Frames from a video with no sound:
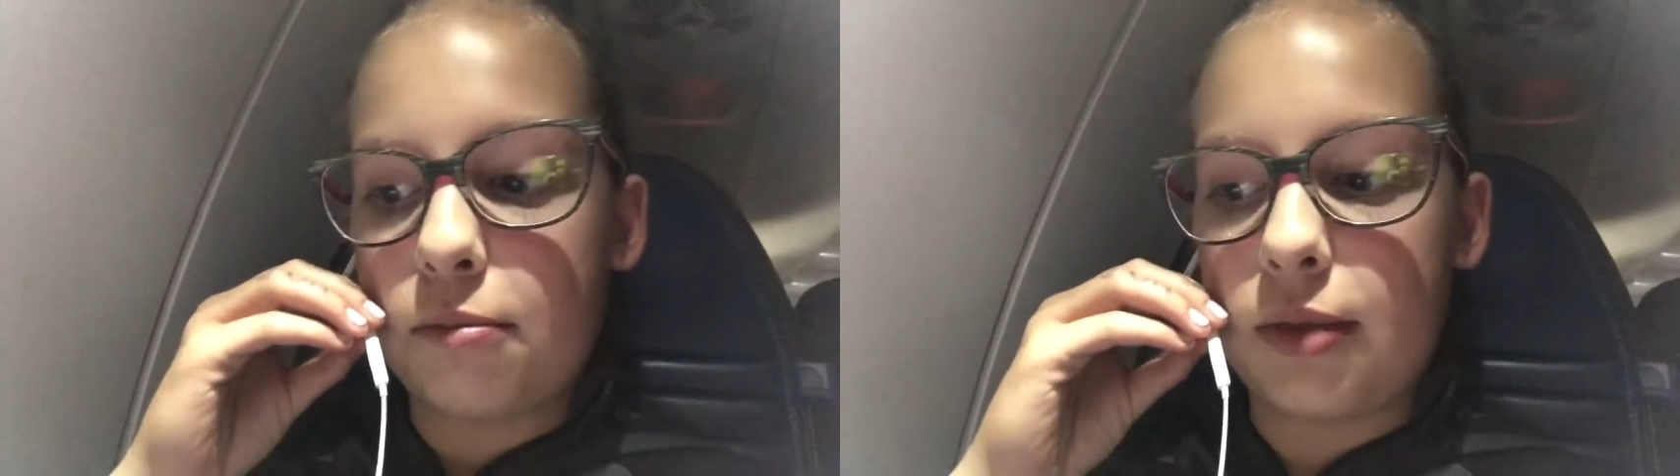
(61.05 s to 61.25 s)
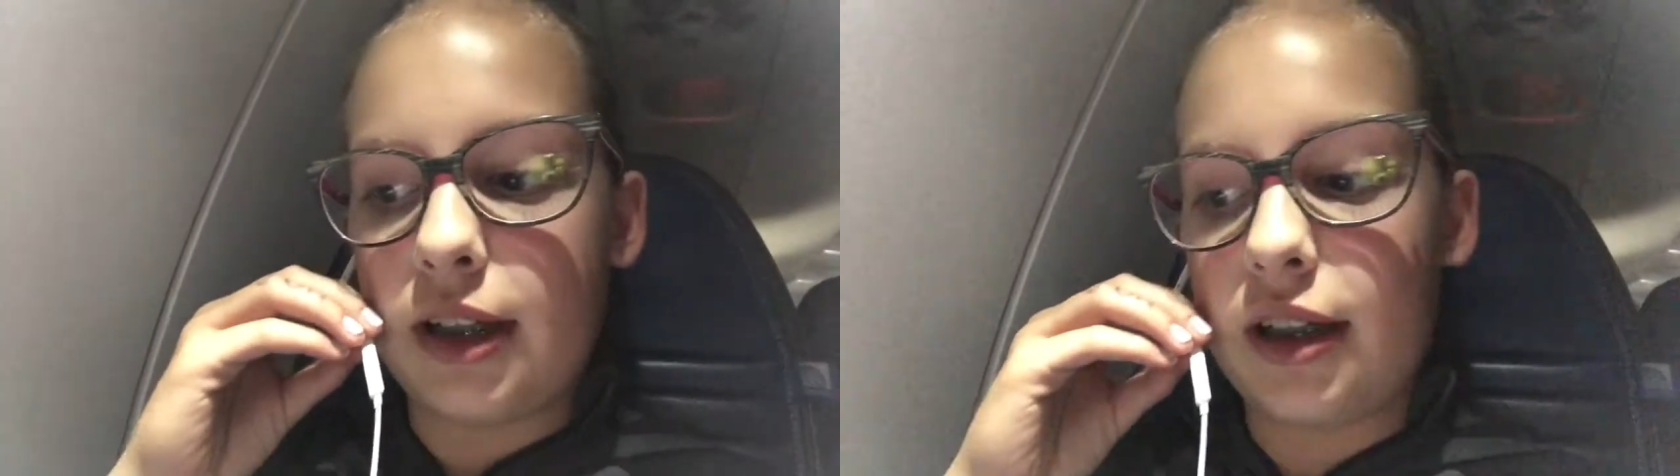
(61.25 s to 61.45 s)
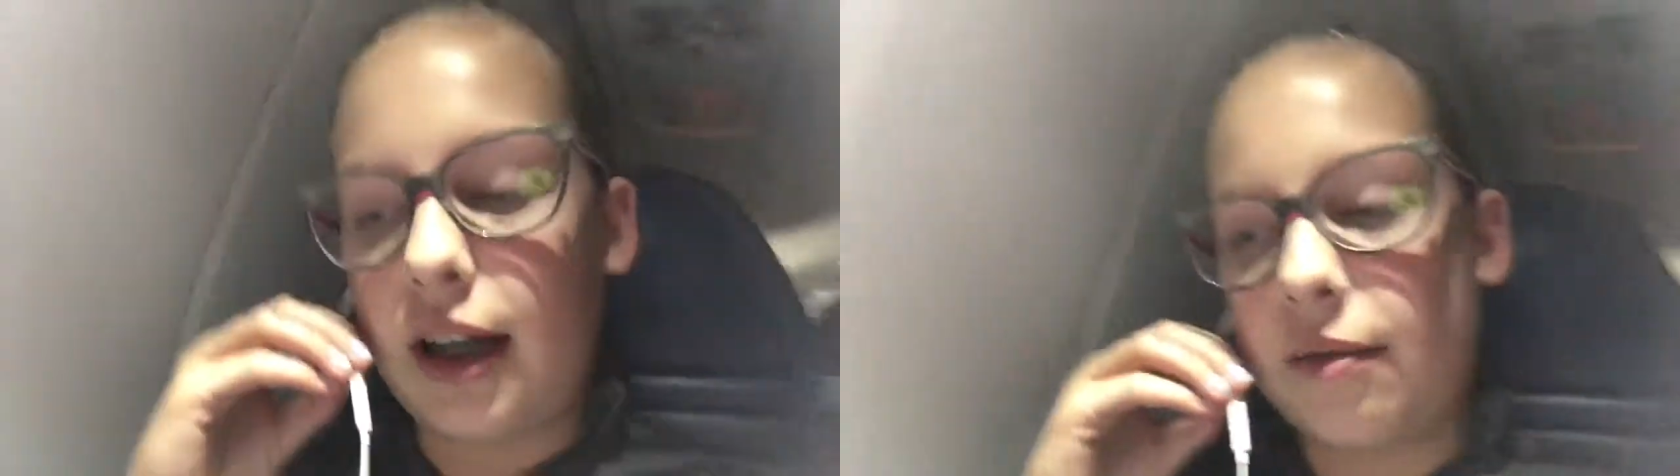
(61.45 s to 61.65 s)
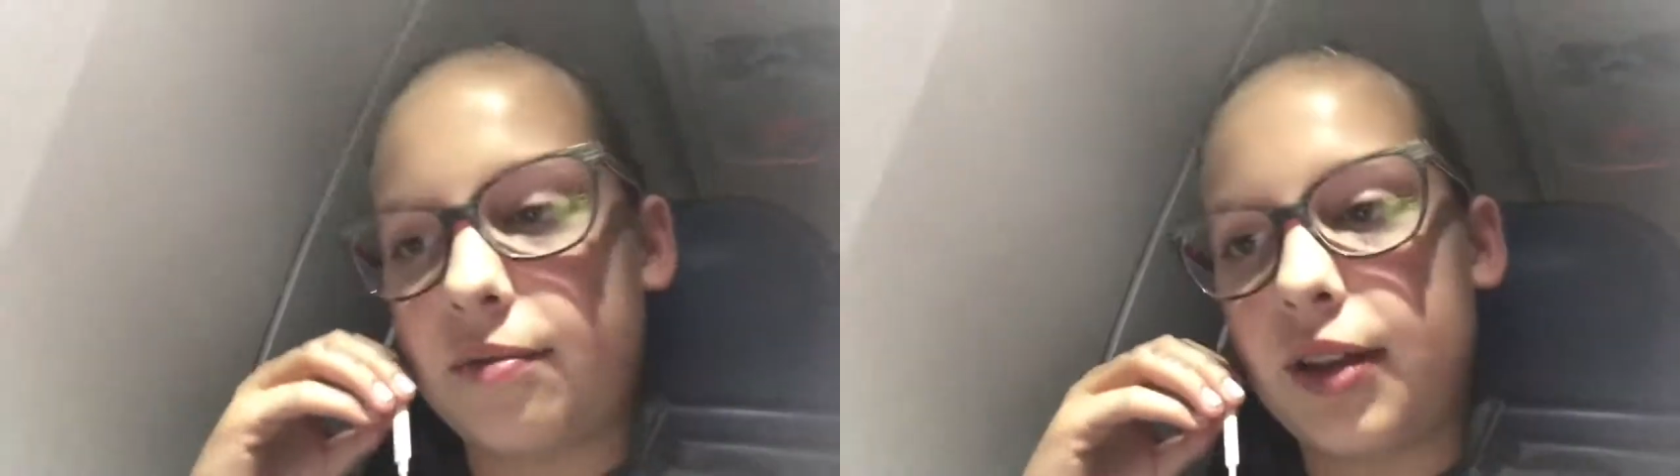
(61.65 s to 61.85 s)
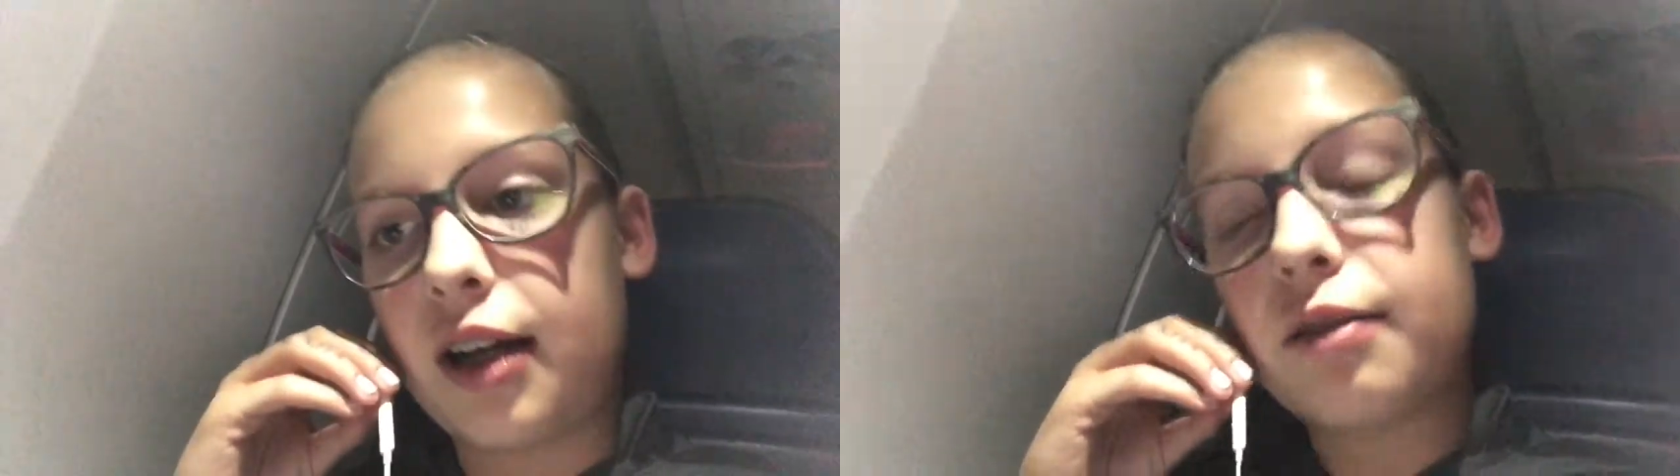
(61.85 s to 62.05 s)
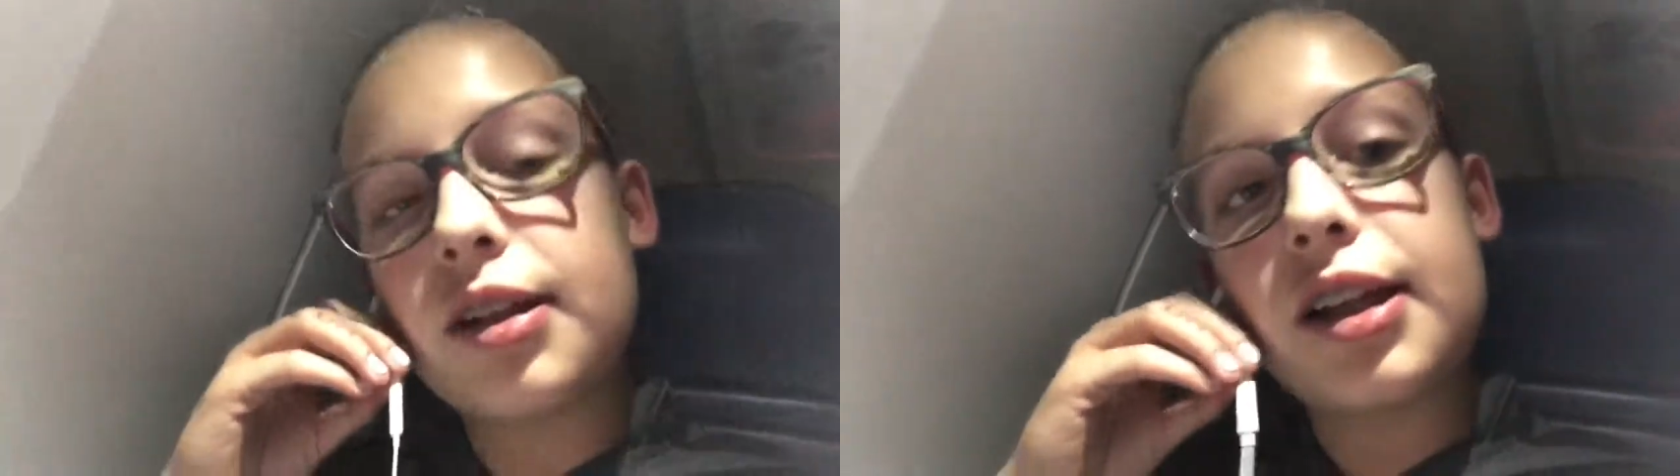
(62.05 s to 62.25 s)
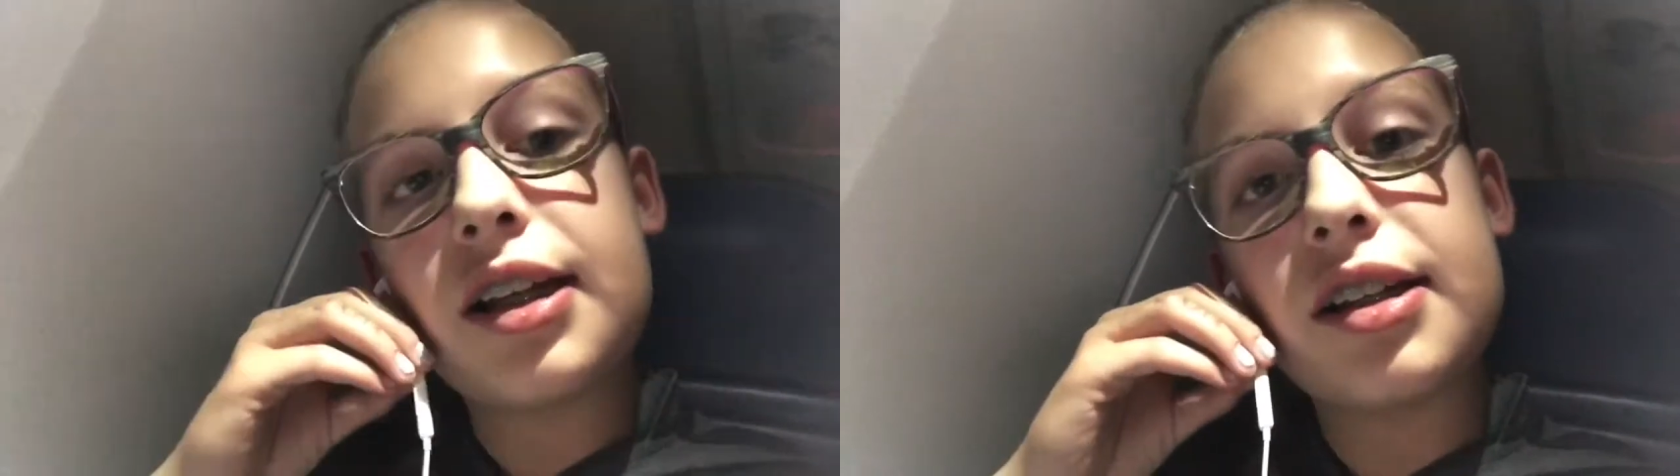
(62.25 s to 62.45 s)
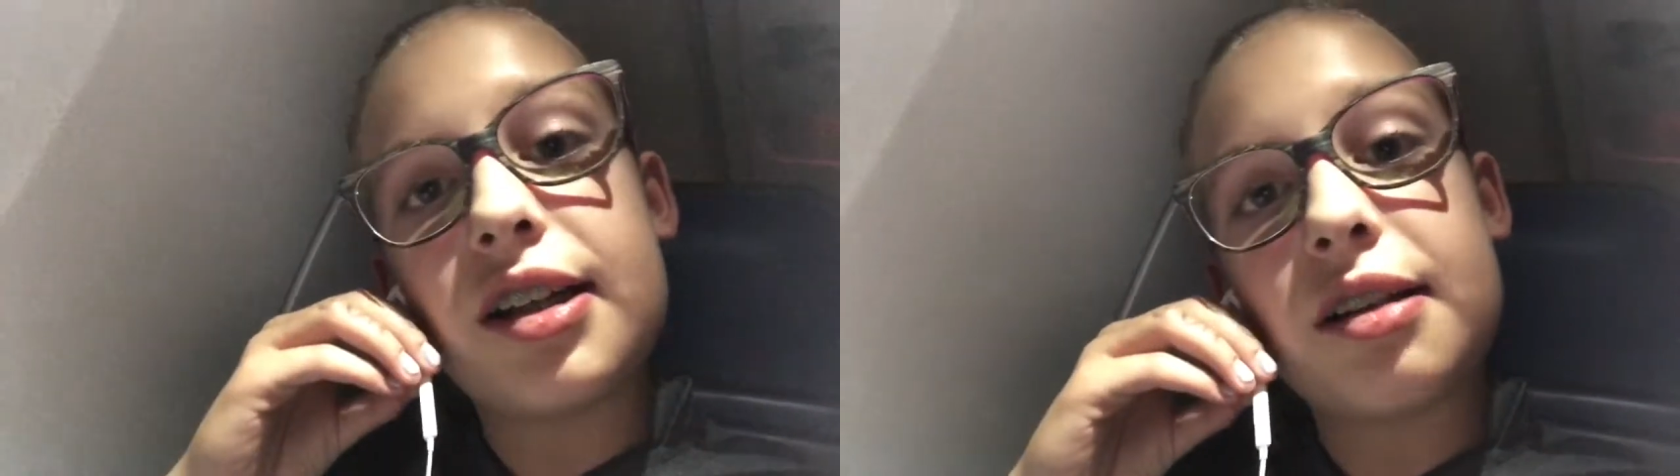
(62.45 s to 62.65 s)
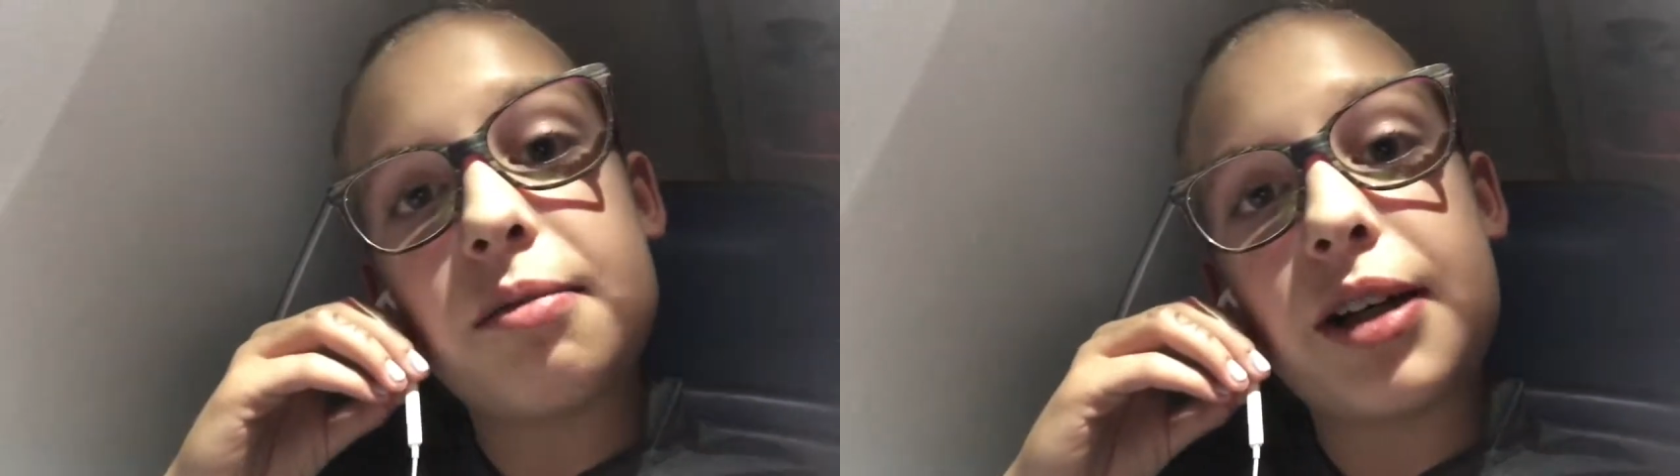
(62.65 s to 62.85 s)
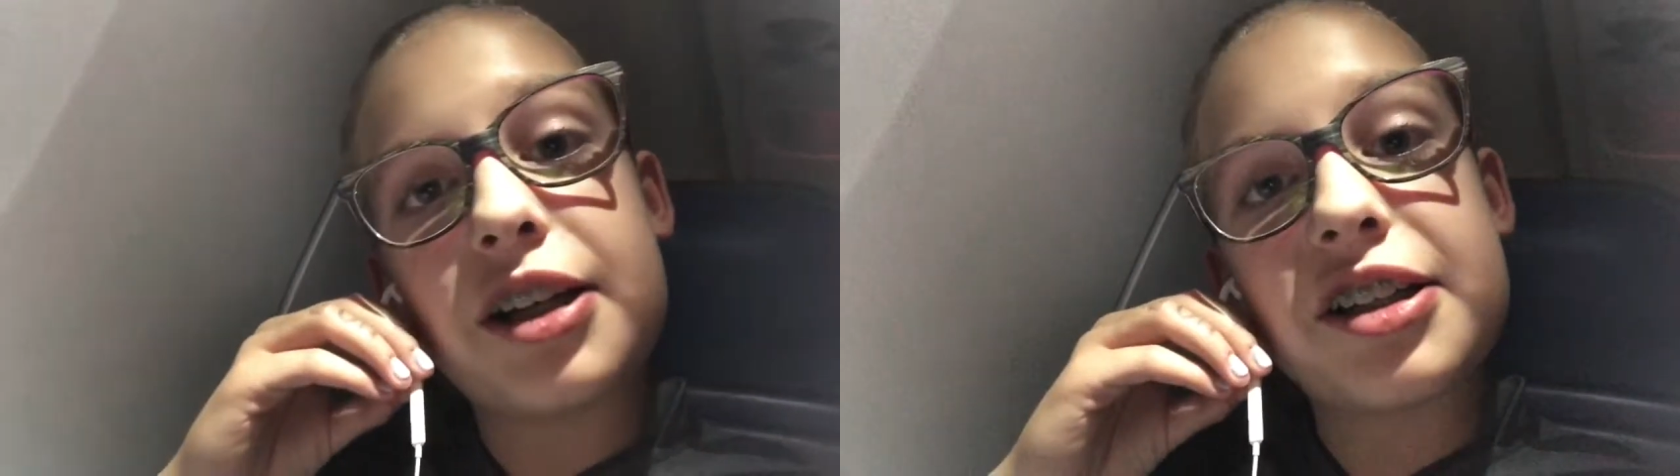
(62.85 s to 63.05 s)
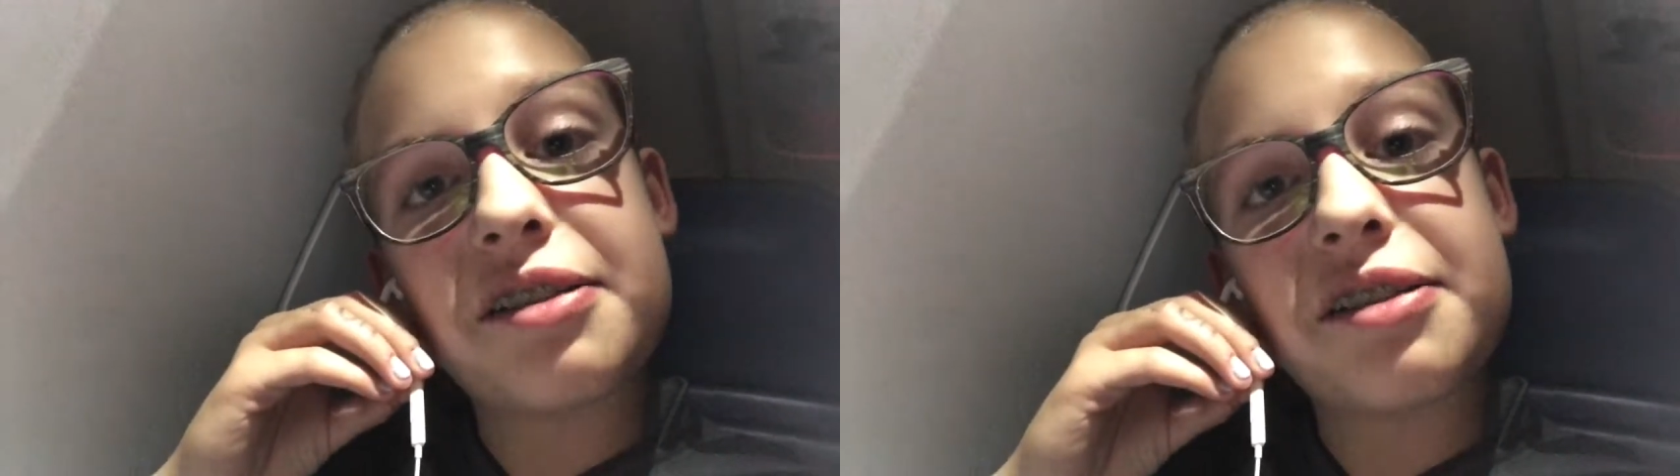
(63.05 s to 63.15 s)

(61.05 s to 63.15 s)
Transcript: but I've not really done much.